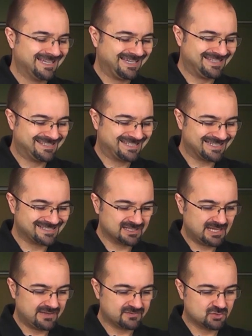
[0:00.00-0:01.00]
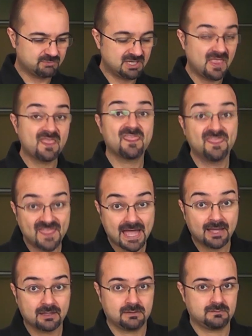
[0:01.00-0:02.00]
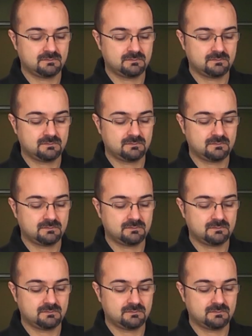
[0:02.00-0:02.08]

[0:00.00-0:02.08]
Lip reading: it doesn't have to be that